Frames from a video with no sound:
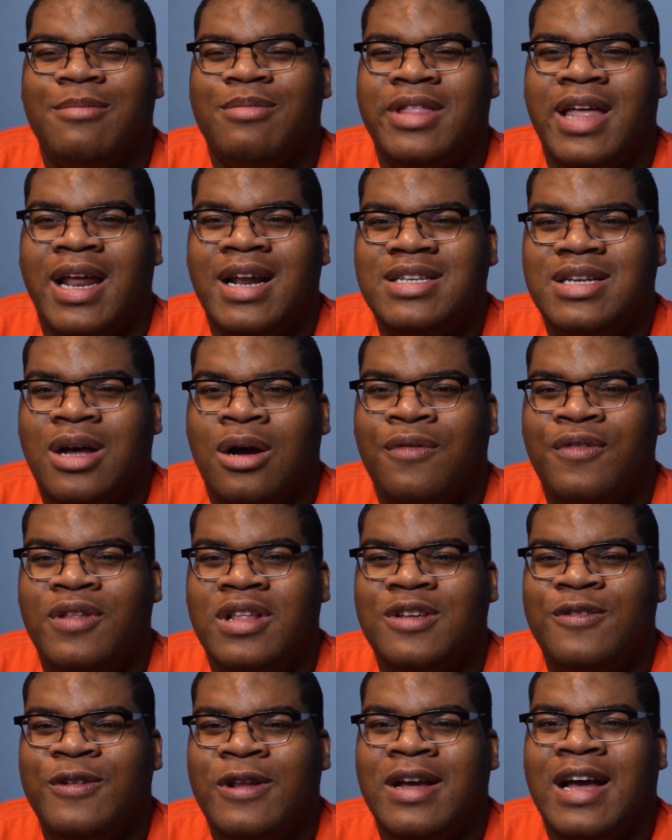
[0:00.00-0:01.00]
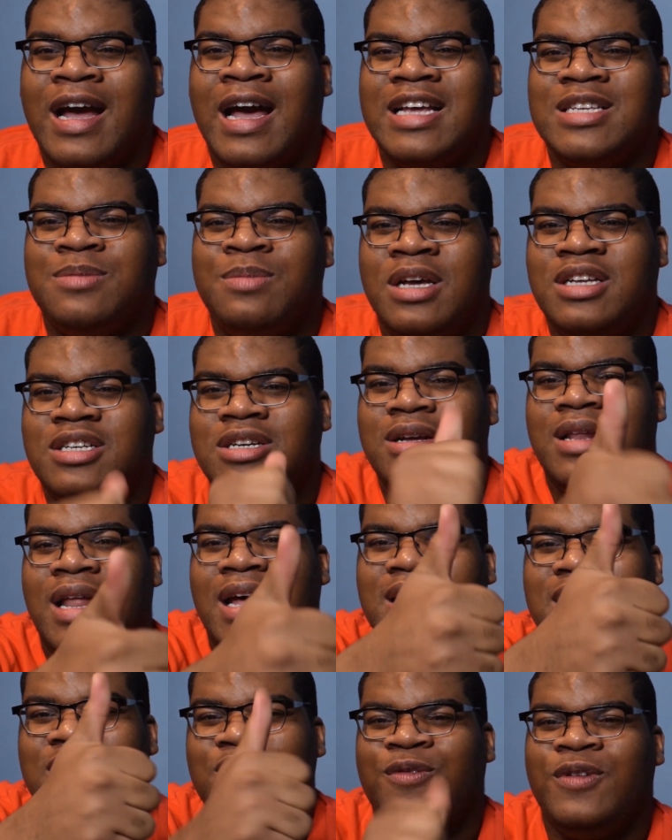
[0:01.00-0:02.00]
But that is all for this video, guys. Make sure you
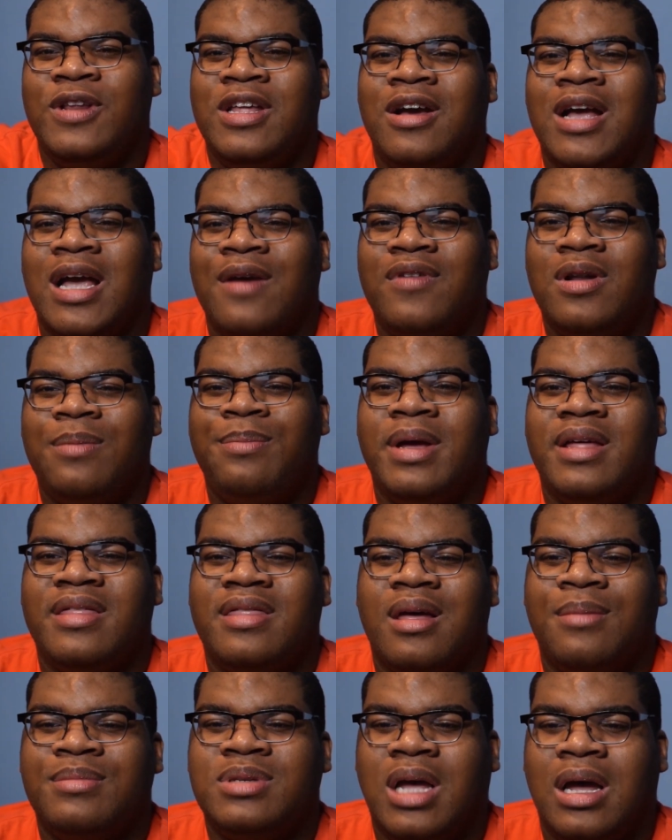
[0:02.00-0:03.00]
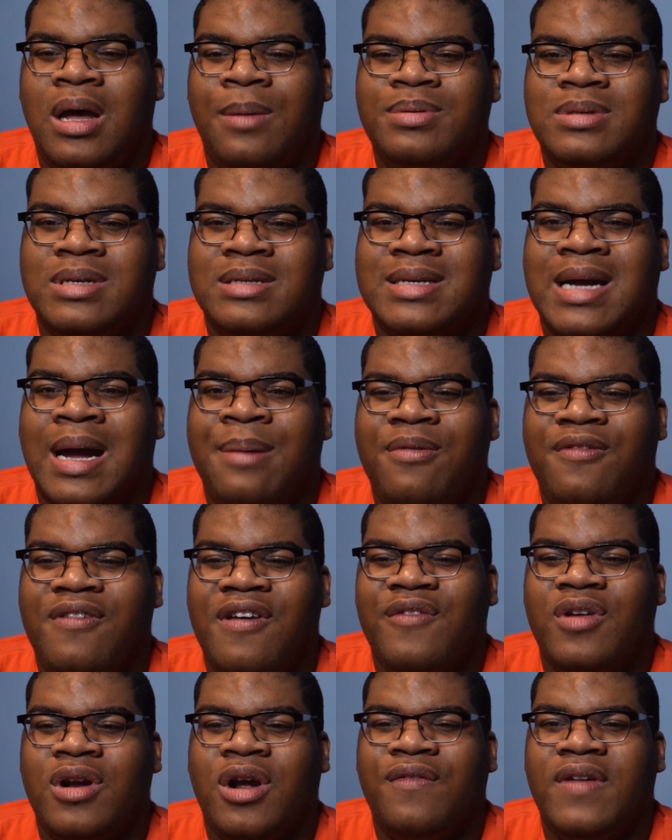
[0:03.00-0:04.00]
like this video. Give it a big thumbs up. Subscribe if
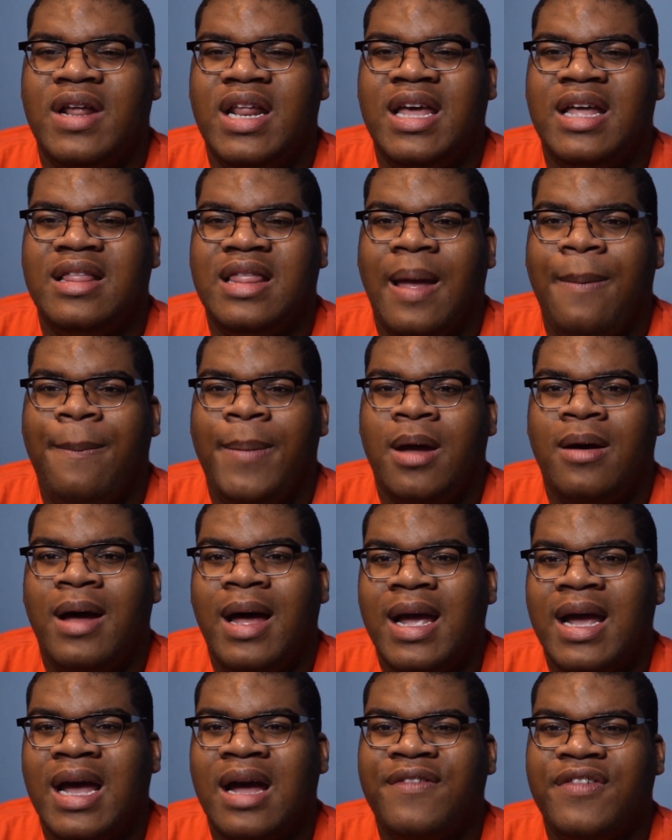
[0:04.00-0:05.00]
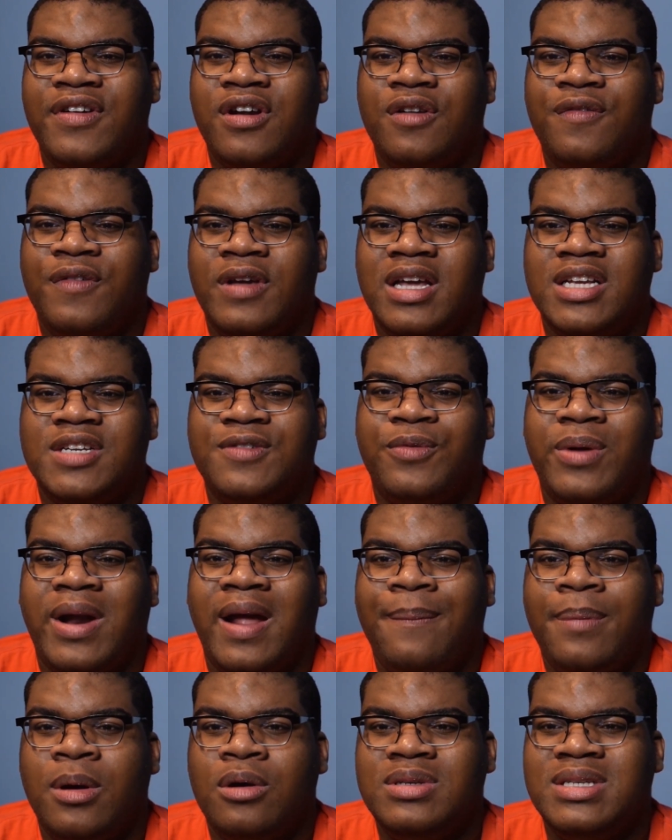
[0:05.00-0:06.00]
you haven't already. Hit that bell icon for notifications for
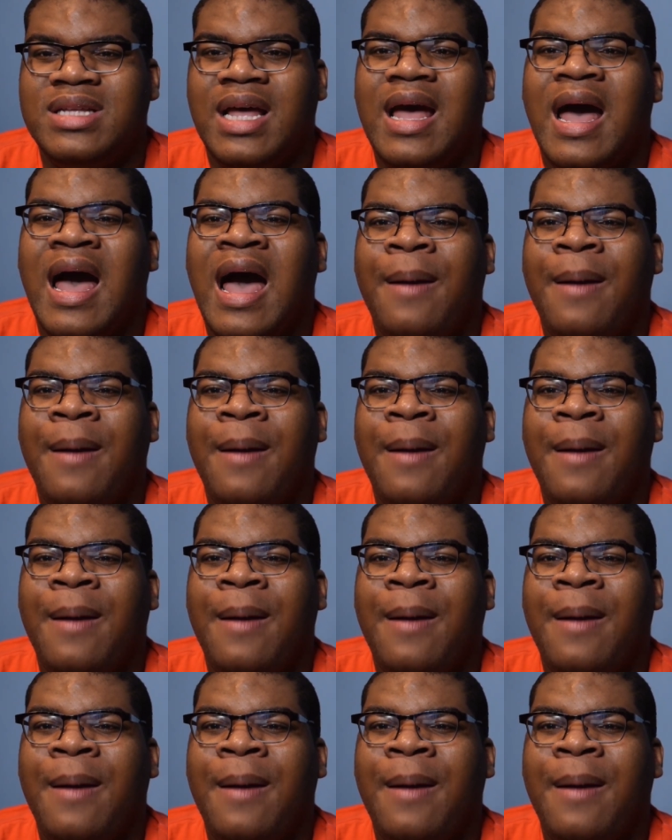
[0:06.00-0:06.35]
when I post.